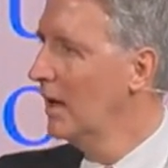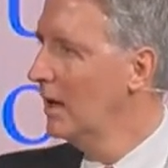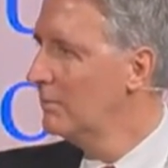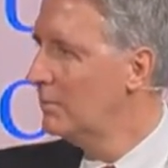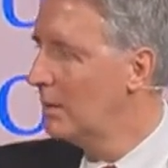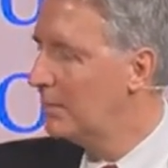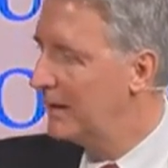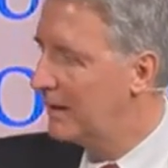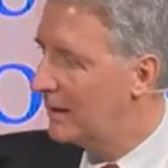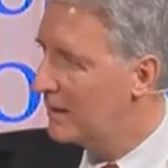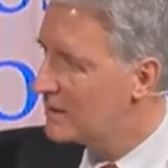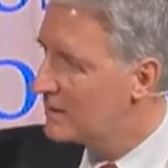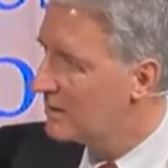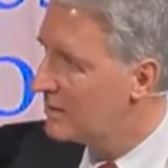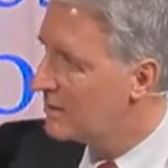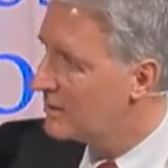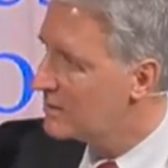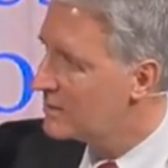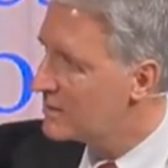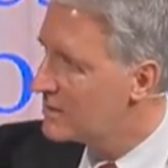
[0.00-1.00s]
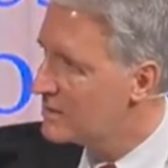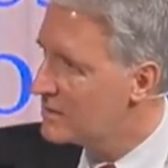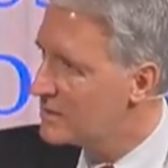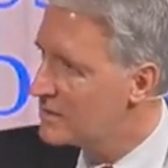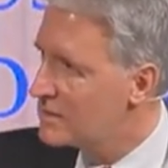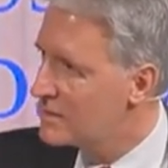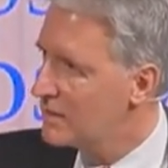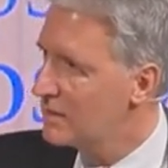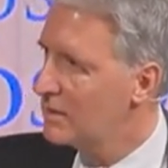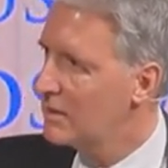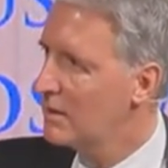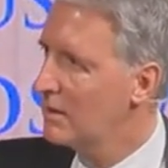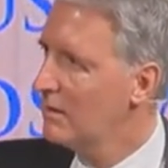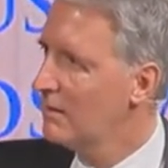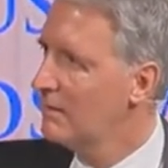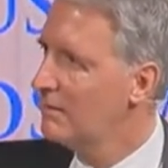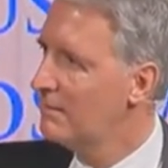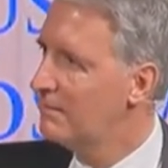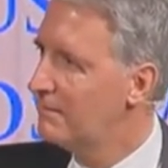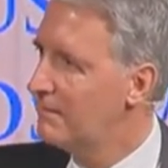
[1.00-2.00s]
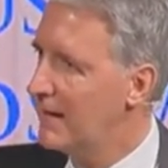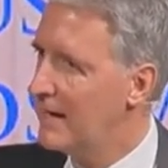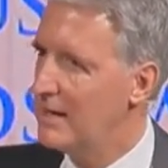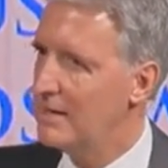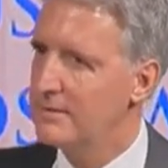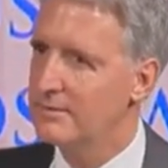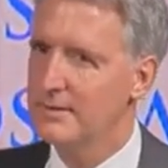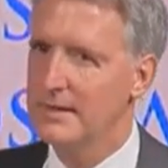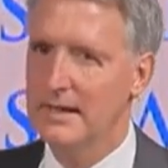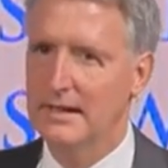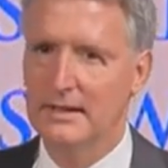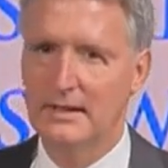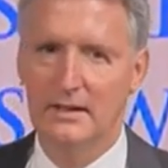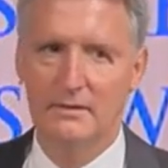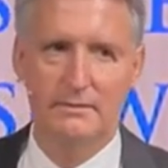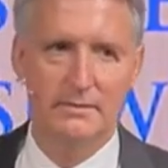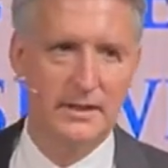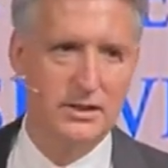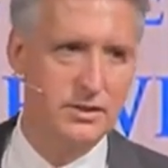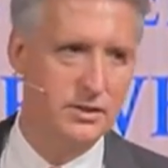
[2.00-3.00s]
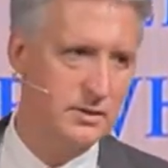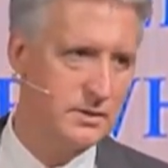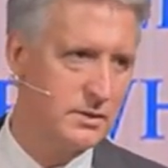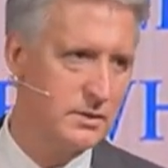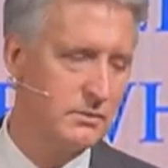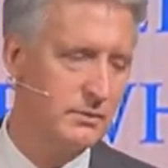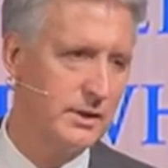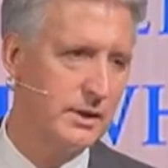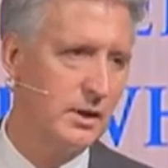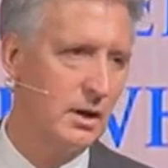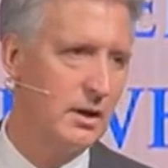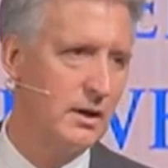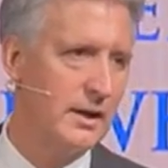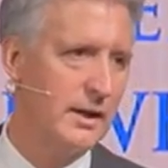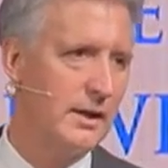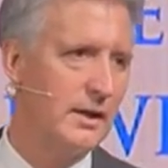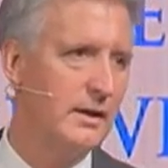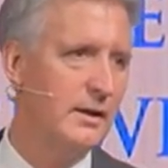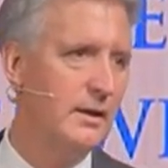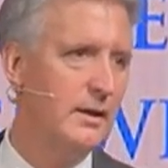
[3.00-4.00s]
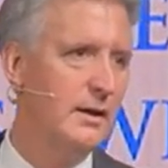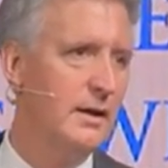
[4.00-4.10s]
but because of their sincere faith and convictions regarding